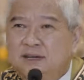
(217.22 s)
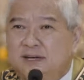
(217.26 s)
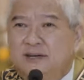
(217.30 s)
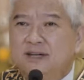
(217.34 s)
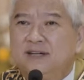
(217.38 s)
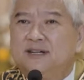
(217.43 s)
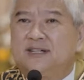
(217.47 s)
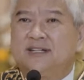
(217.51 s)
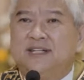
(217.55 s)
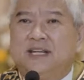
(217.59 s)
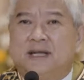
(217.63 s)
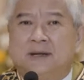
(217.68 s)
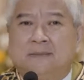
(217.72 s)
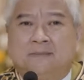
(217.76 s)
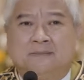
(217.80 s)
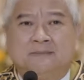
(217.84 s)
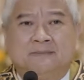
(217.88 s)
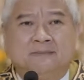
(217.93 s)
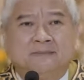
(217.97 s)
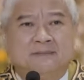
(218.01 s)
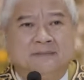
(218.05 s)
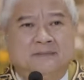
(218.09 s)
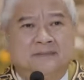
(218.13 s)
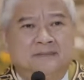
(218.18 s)
hurt him,
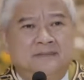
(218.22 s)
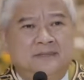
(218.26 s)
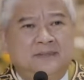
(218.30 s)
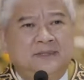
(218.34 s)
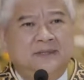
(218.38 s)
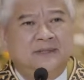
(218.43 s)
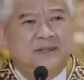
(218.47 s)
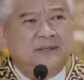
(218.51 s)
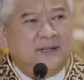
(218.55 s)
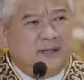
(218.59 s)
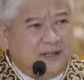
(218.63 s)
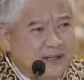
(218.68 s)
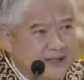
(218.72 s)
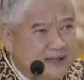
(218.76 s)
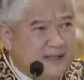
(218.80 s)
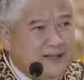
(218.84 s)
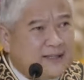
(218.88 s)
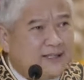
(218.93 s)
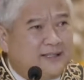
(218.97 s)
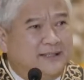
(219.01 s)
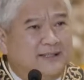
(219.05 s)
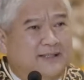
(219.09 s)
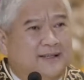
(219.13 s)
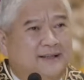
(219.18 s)

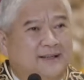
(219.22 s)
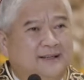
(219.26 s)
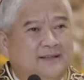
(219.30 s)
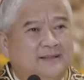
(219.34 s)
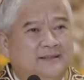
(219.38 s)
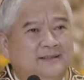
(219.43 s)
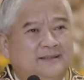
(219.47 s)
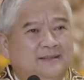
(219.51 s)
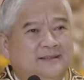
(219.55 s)
hurt her,